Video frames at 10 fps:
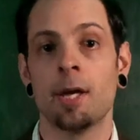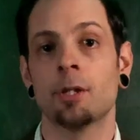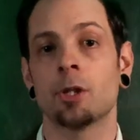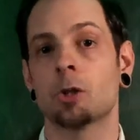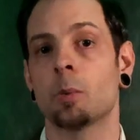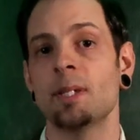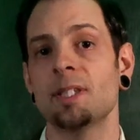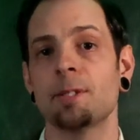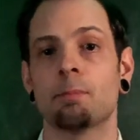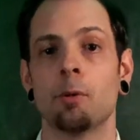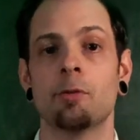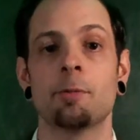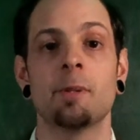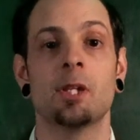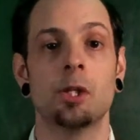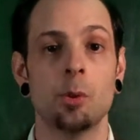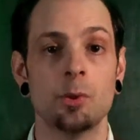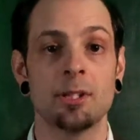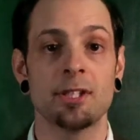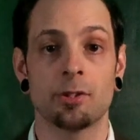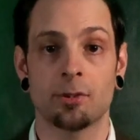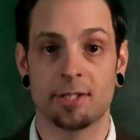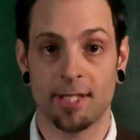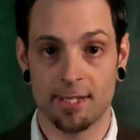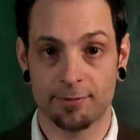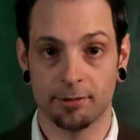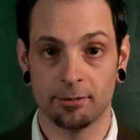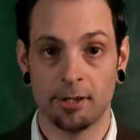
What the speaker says: The twins proved to be hugely successful